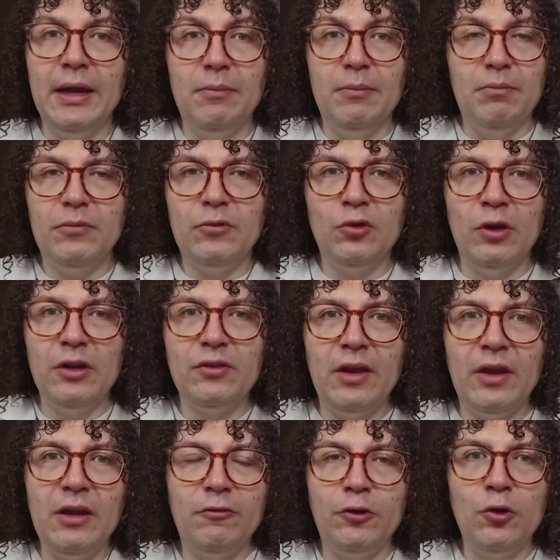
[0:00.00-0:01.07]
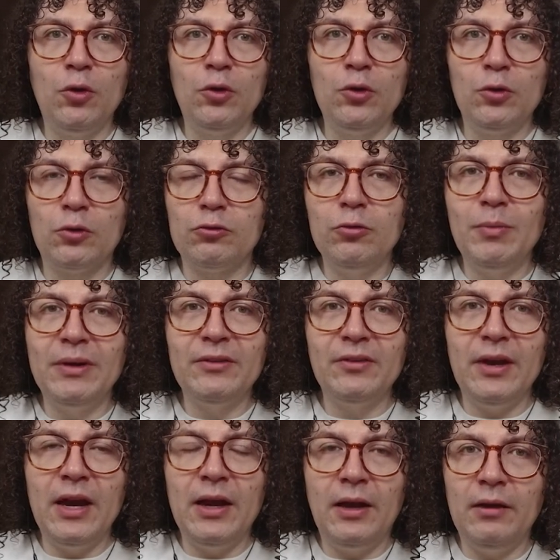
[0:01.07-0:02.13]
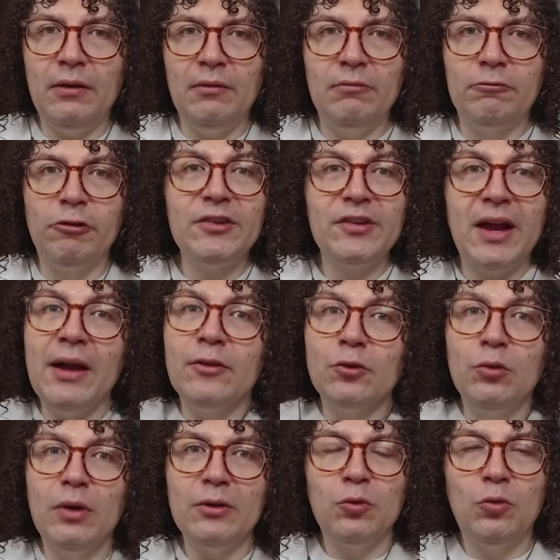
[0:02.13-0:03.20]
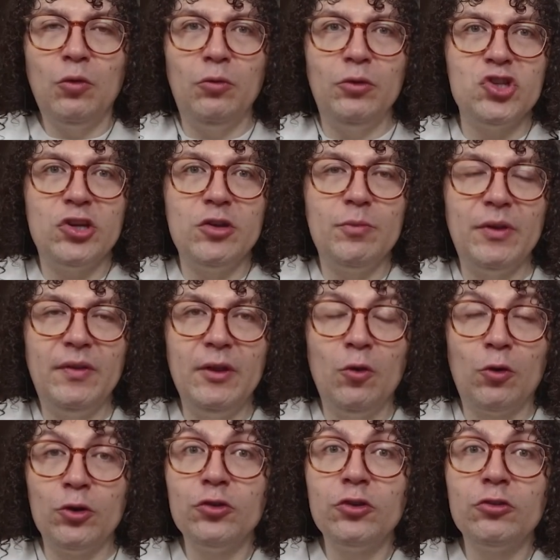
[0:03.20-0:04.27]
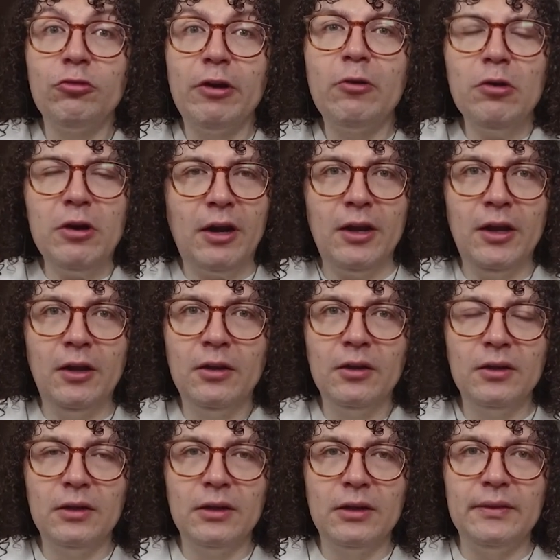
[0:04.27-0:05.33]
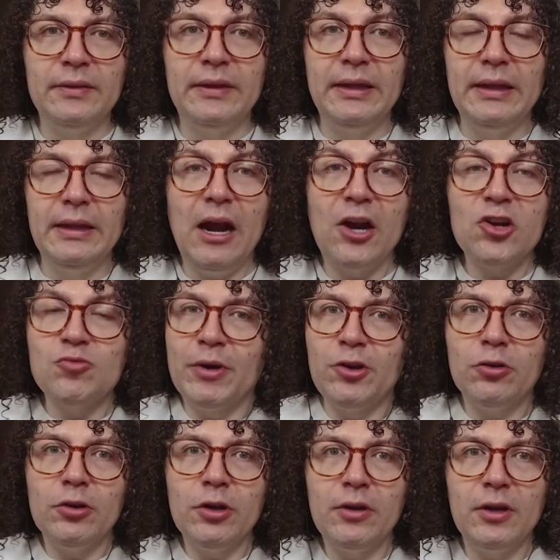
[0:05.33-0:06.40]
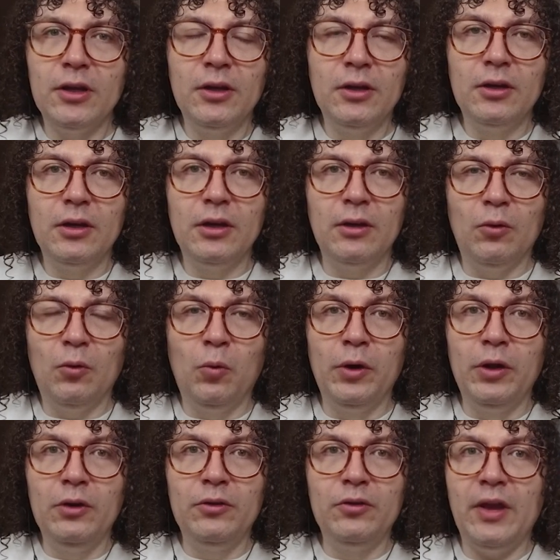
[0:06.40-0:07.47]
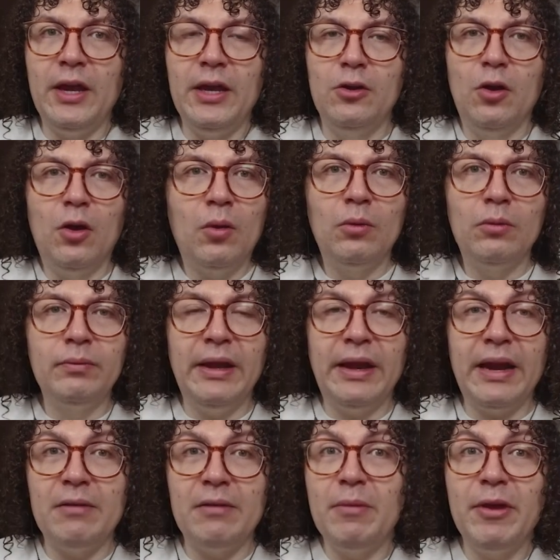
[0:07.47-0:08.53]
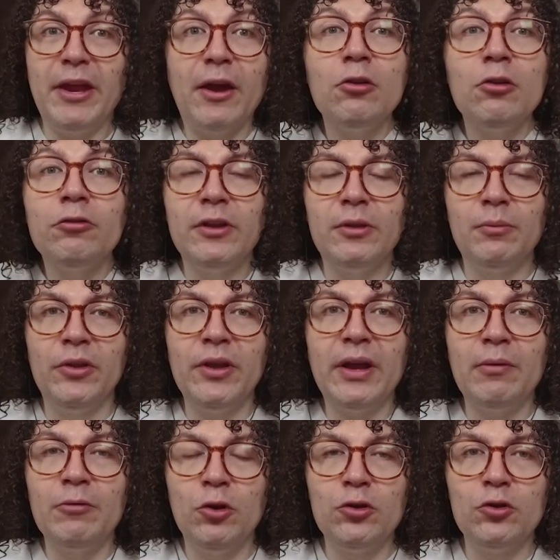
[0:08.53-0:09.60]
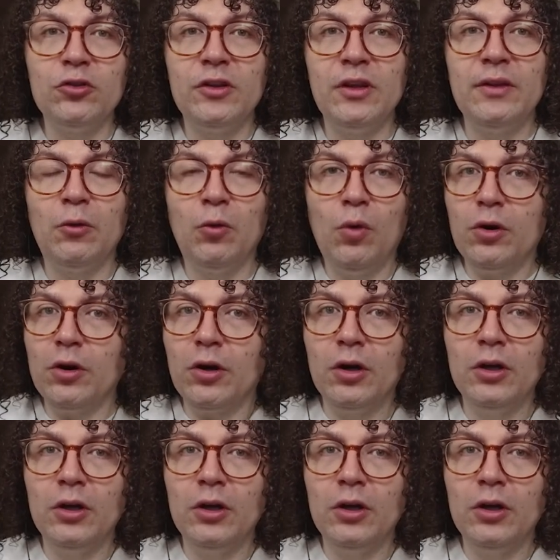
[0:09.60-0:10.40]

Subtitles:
So let's say if you go to a room and say, raise hands, who has worked with ChatGPT or used it regularly? The large majority will say no, they have maybe heard of it, but they have not used it in their work.